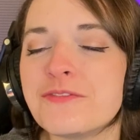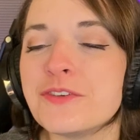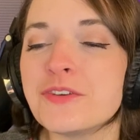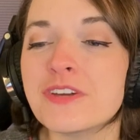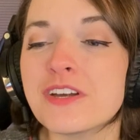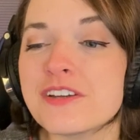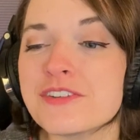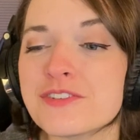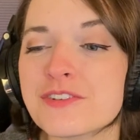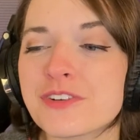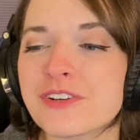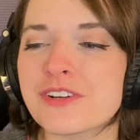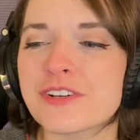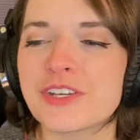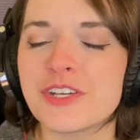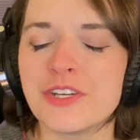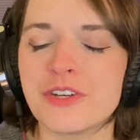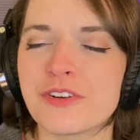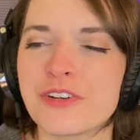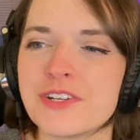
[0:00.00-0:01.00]
you guys are
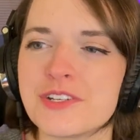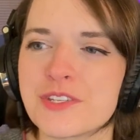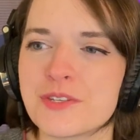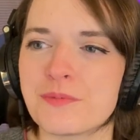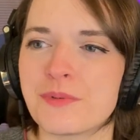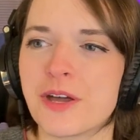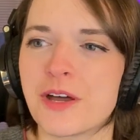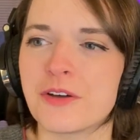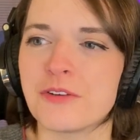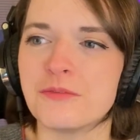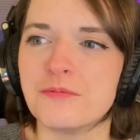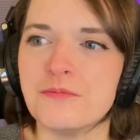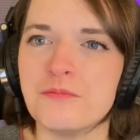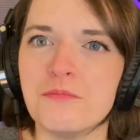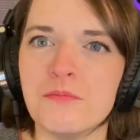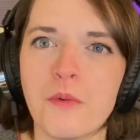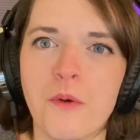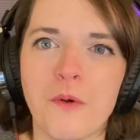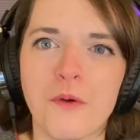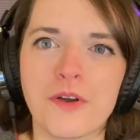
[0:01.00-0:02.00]
curious about
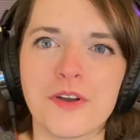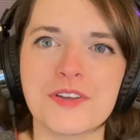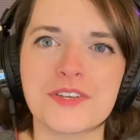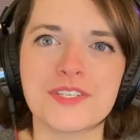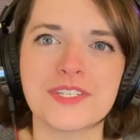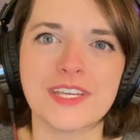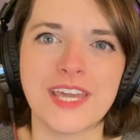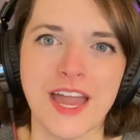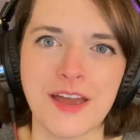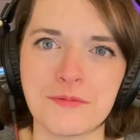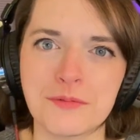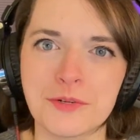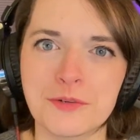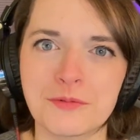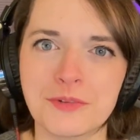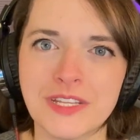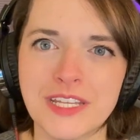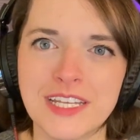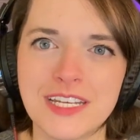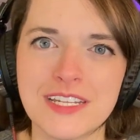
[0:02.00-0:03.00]
more Scabard
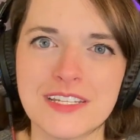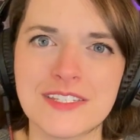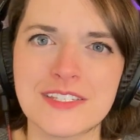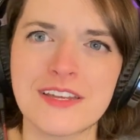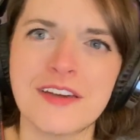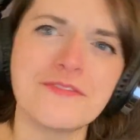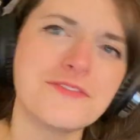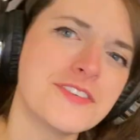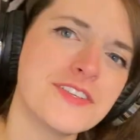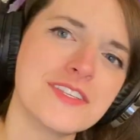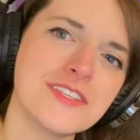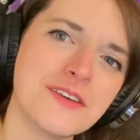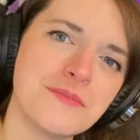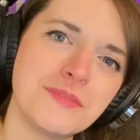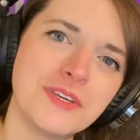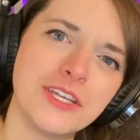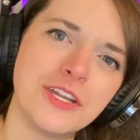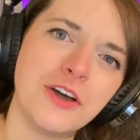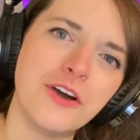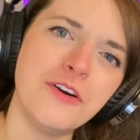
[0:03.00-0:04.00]
related stuff, just let
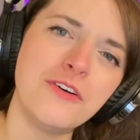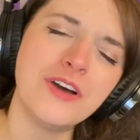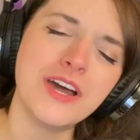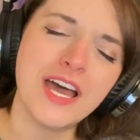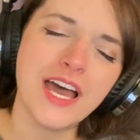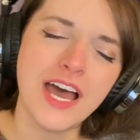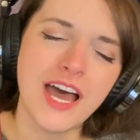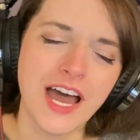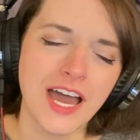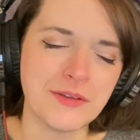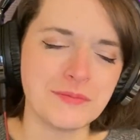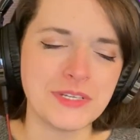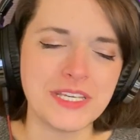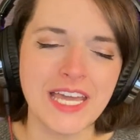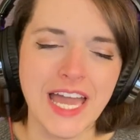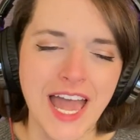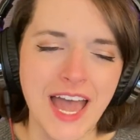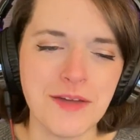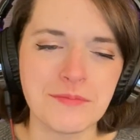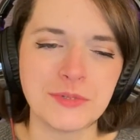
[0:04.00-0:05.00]
me know. I'd be
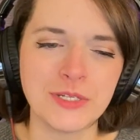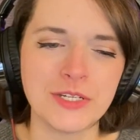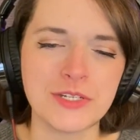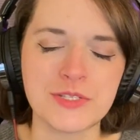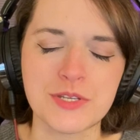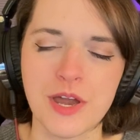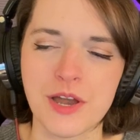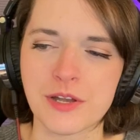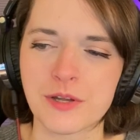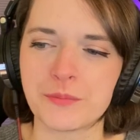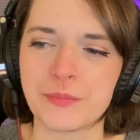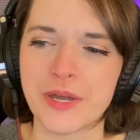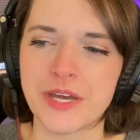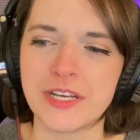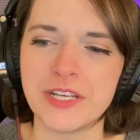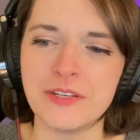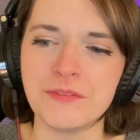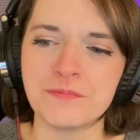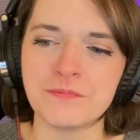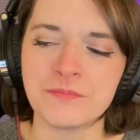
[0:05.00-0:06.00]
happy to talk about
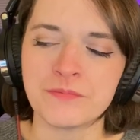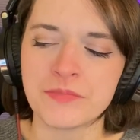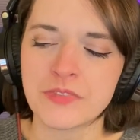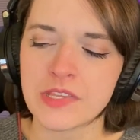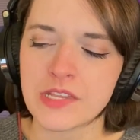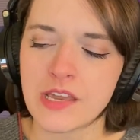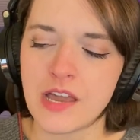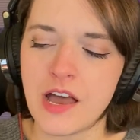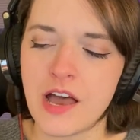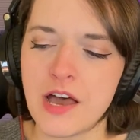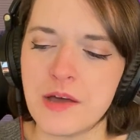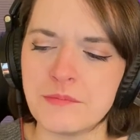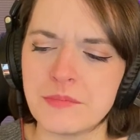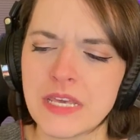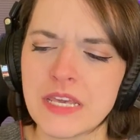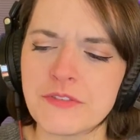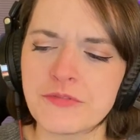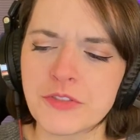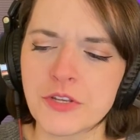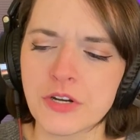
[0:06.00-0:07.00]
it.
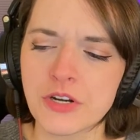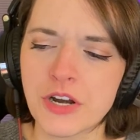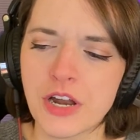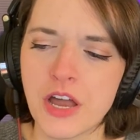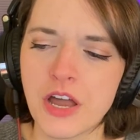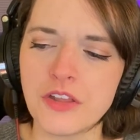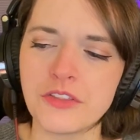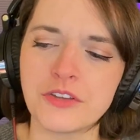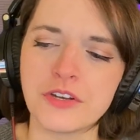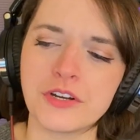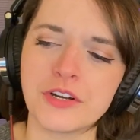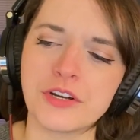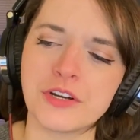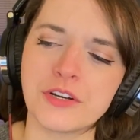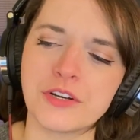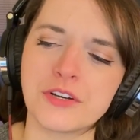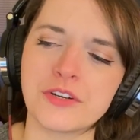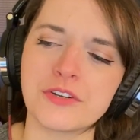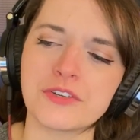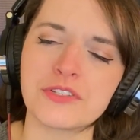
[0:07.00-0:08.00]
If there are
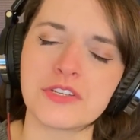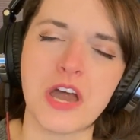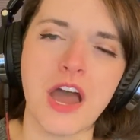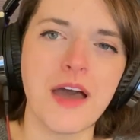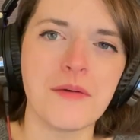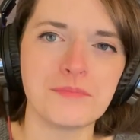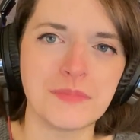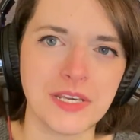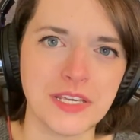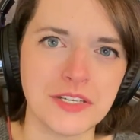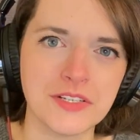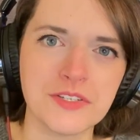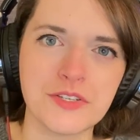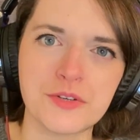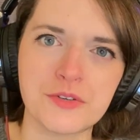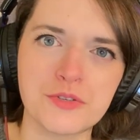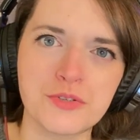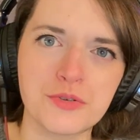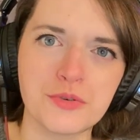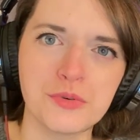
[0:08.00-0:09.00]
other topics
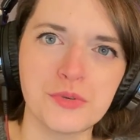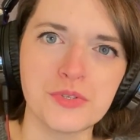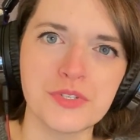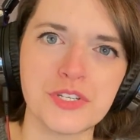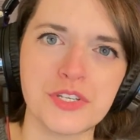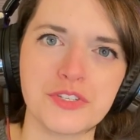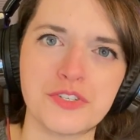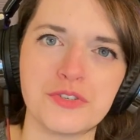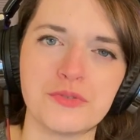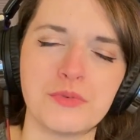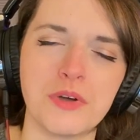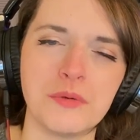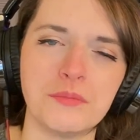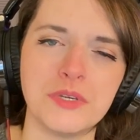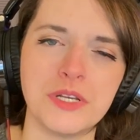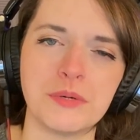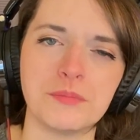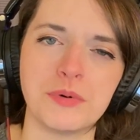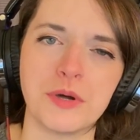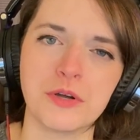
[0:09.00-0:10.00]
or tools that you want
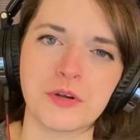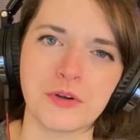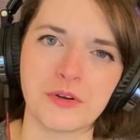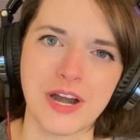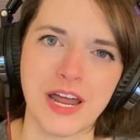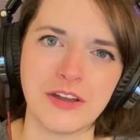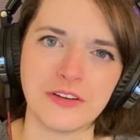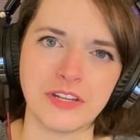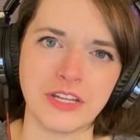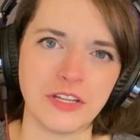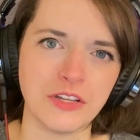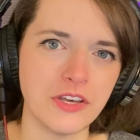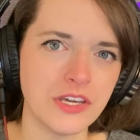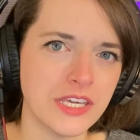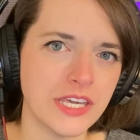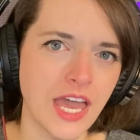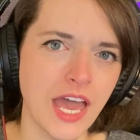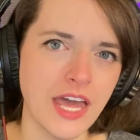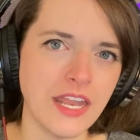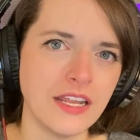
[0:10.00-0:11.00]
me to poke around and
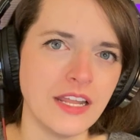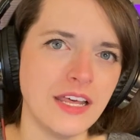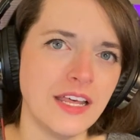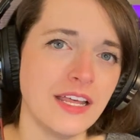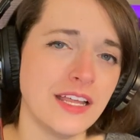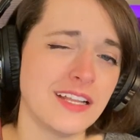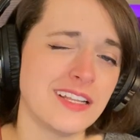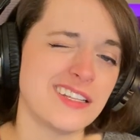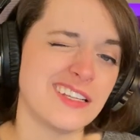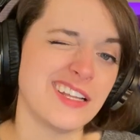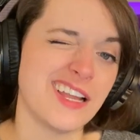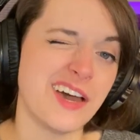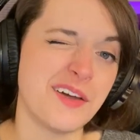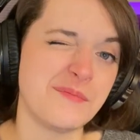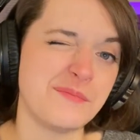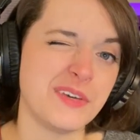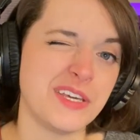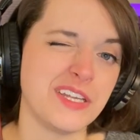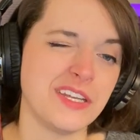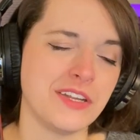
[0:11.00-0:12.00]
look at,
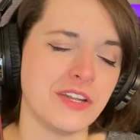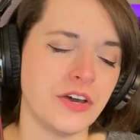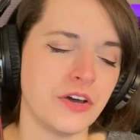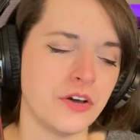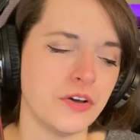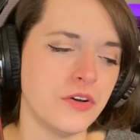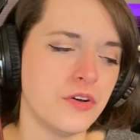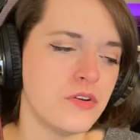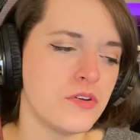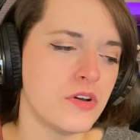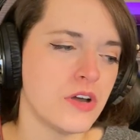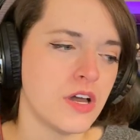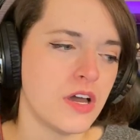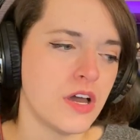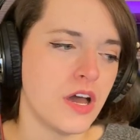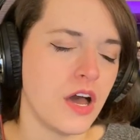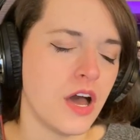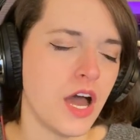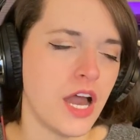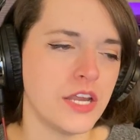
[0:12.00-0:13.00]
let me know.
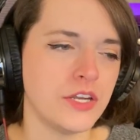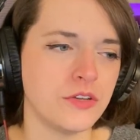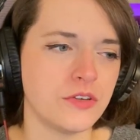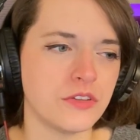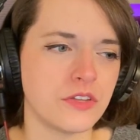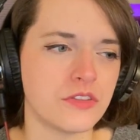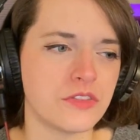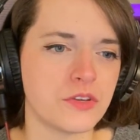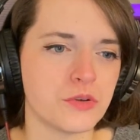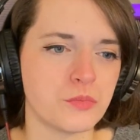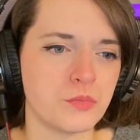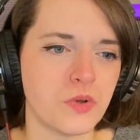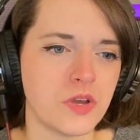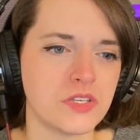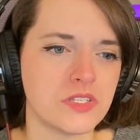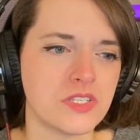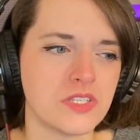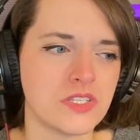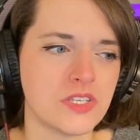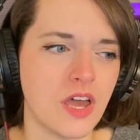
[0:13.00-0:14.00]
I know that there
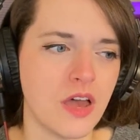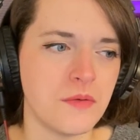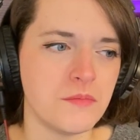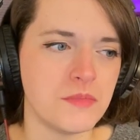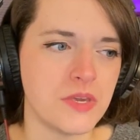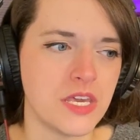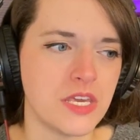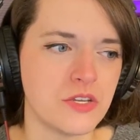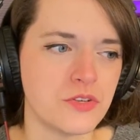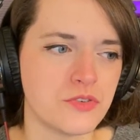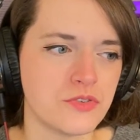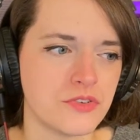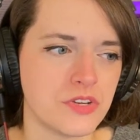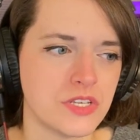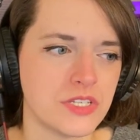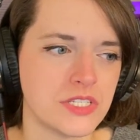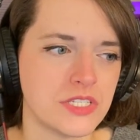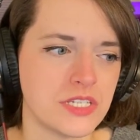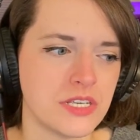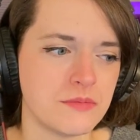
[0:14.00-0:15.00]
was some
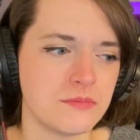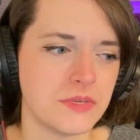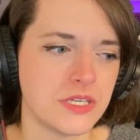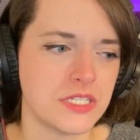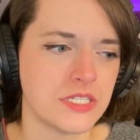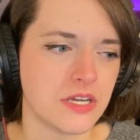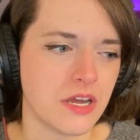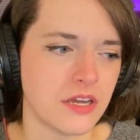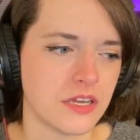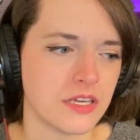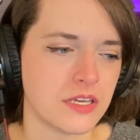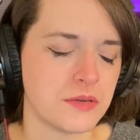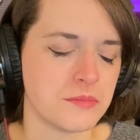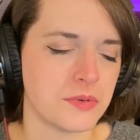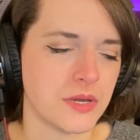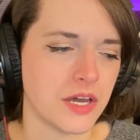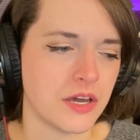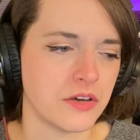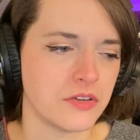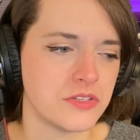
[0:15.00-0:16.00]
interest in me talking
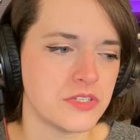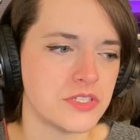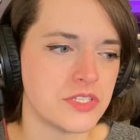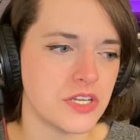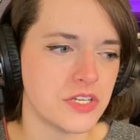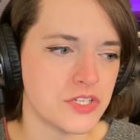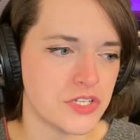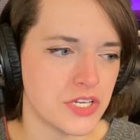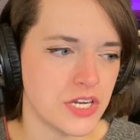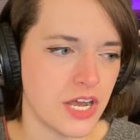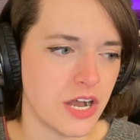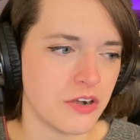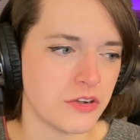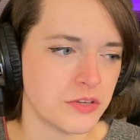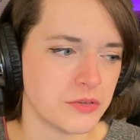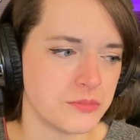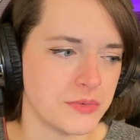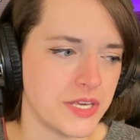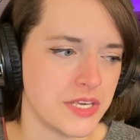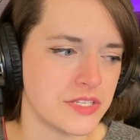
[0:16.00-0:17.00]
about Dungeon
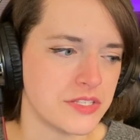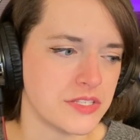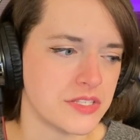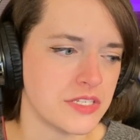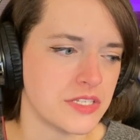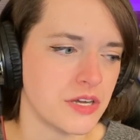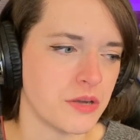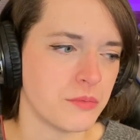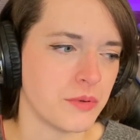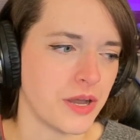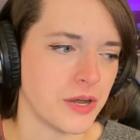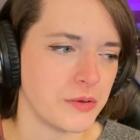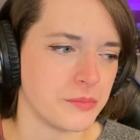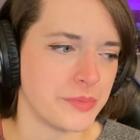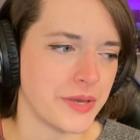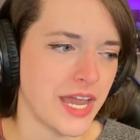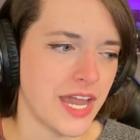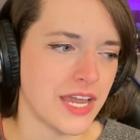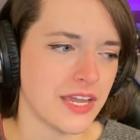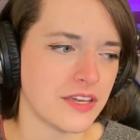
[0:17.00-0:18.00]
Alchemist a while
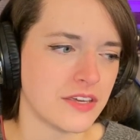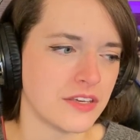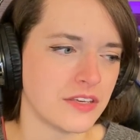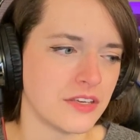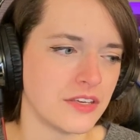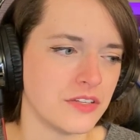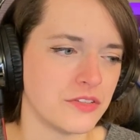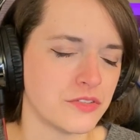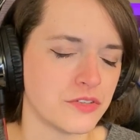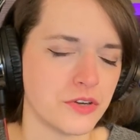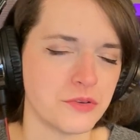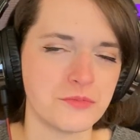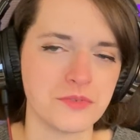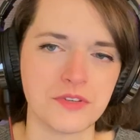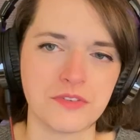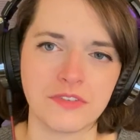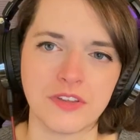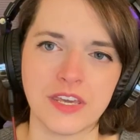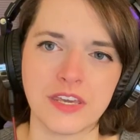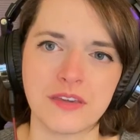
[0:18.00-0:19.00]
back in terms
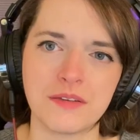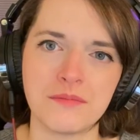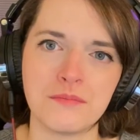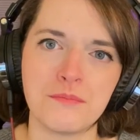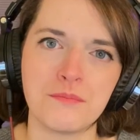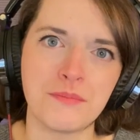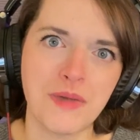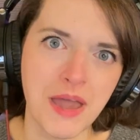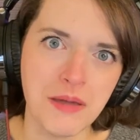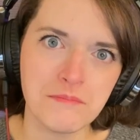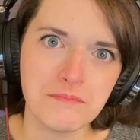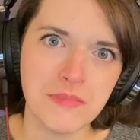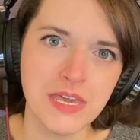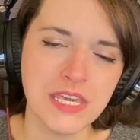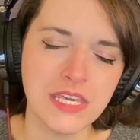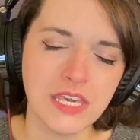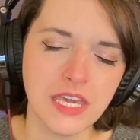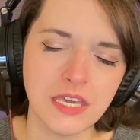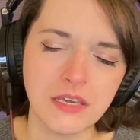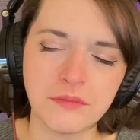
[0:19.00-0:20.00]
of like map
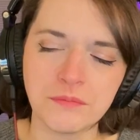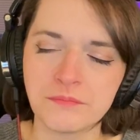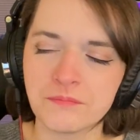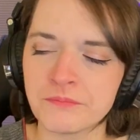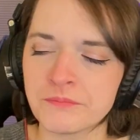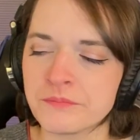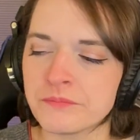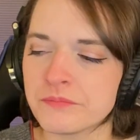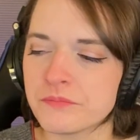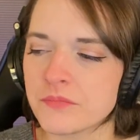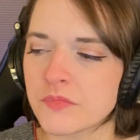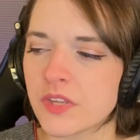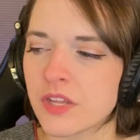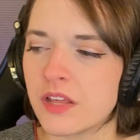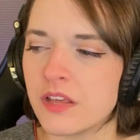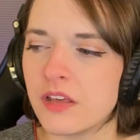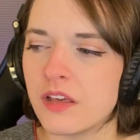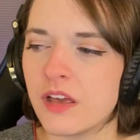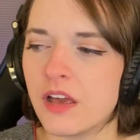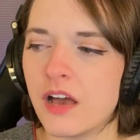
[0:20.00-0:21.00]
making.
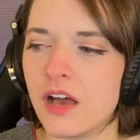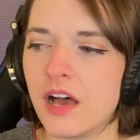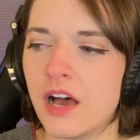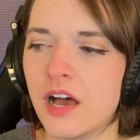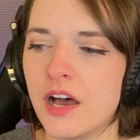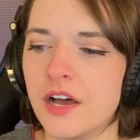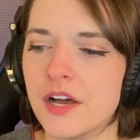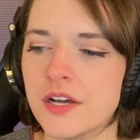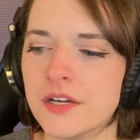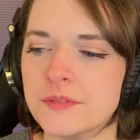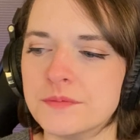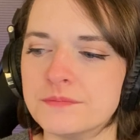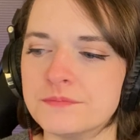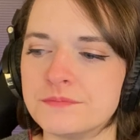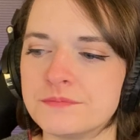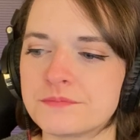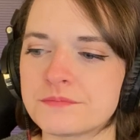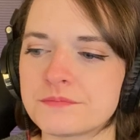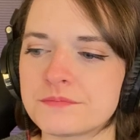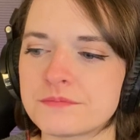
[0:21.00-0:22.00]

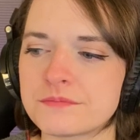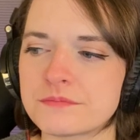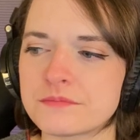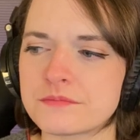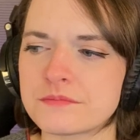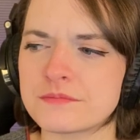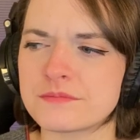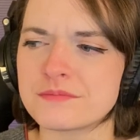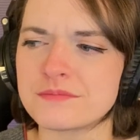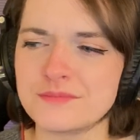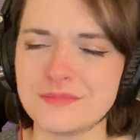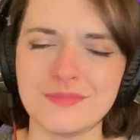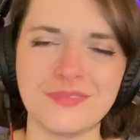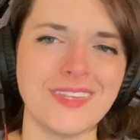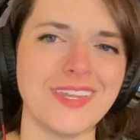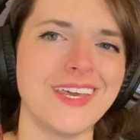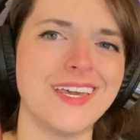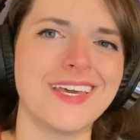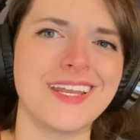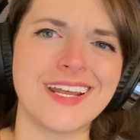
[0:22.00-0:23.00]

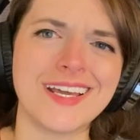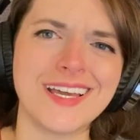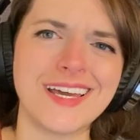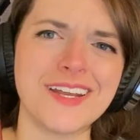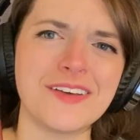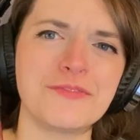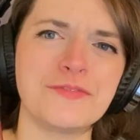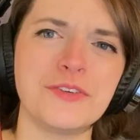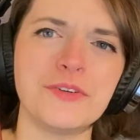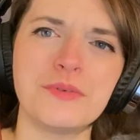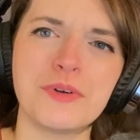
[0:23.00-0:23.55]
And I got a few